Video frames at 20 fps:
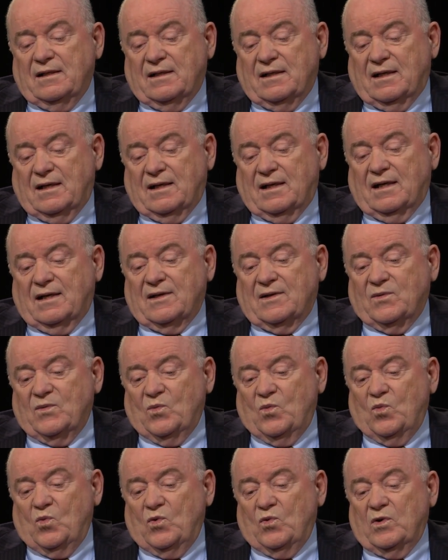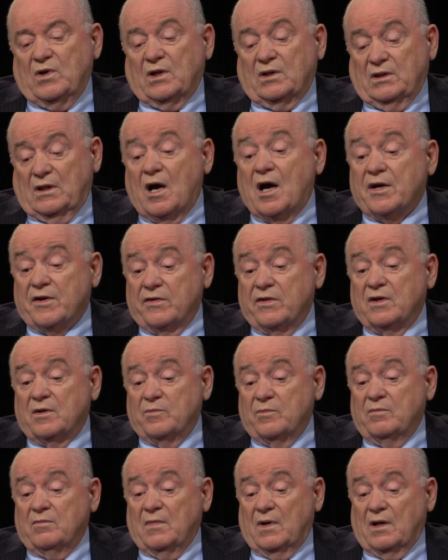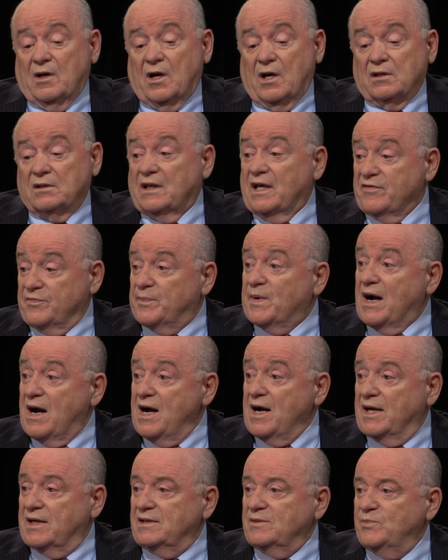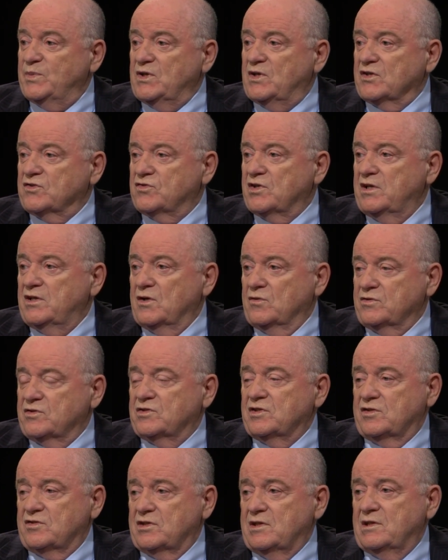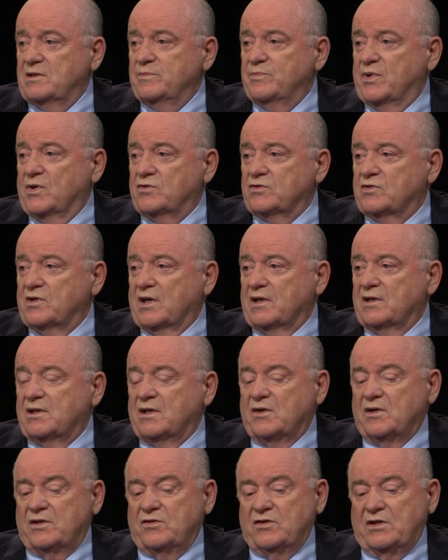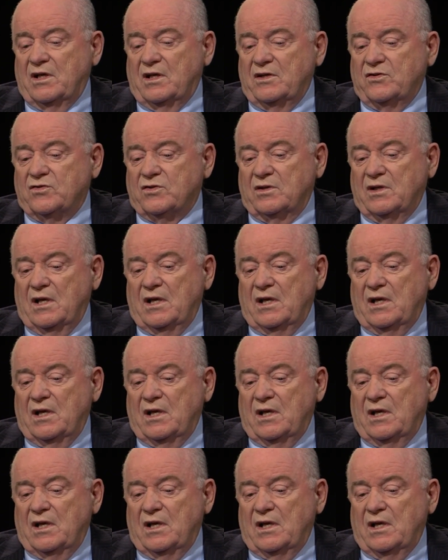a lot of them are left behind because they don't succeed in post-secondary education.